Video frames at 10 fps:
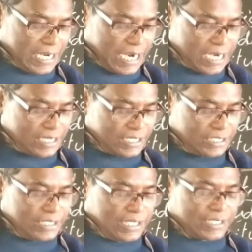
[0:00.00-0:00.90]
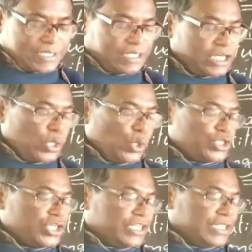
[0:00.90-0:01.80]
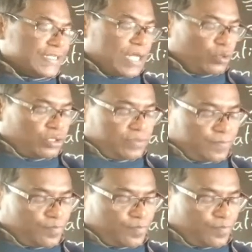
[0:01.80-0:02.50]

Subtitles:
and Southern Ocean in the south.